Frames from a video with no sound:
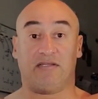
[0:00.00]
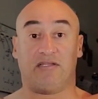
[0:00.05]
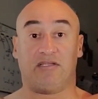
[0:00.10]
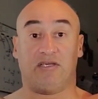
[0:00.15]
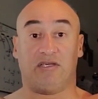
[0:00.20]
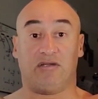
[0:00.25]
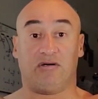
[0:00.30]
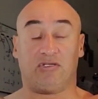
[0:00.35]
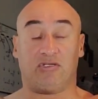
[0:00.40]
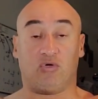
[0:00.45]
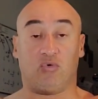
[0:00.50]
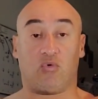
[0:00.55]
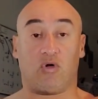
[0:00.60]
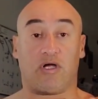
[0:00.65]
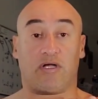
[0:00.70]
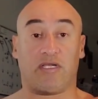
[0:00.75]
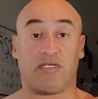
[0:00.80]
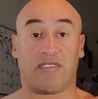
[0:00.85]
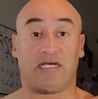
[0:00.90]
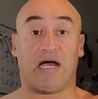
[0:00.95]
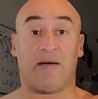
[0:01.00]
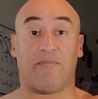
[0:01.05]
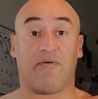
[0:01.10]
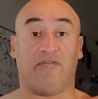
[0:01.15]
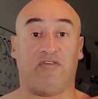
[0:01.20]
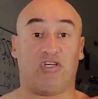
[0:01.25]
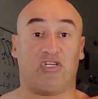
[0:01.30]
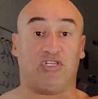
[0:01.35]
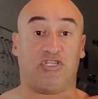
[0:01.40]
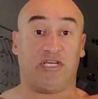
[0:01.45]
to work the top of
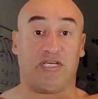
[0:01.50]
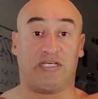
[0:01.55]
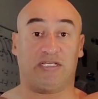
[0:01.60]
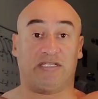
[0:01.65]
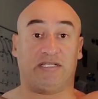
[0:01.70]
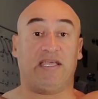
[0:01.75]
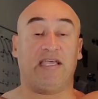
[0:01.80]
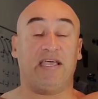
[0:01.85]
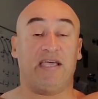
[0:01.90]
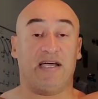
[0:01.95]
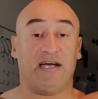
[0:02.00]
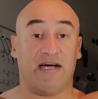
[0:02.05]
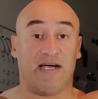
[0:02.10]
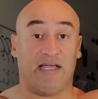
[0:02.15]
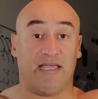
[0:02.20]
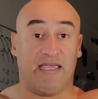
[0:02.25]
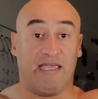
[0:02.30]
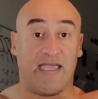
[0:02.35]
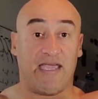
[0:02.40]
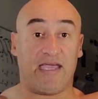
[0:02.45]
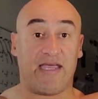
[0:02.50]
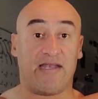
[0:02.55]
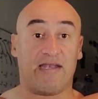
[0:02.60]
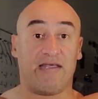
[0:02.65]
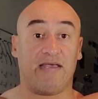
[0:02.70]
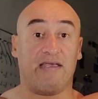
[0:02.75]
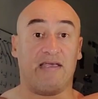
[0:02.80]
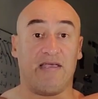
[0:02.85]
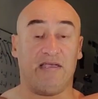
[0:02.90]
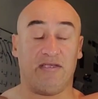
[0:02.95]
your chest. Again,
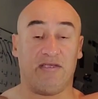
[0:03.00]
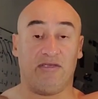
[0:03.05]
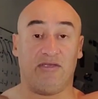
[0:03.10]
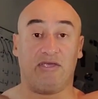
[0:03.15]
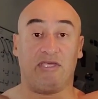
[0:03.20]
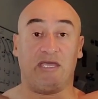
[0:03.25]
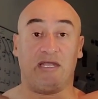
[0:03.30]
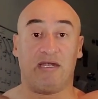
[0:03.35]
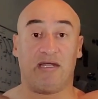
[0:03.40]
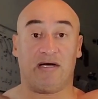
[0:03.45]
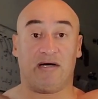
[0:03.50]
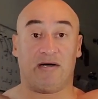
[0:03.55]
you can,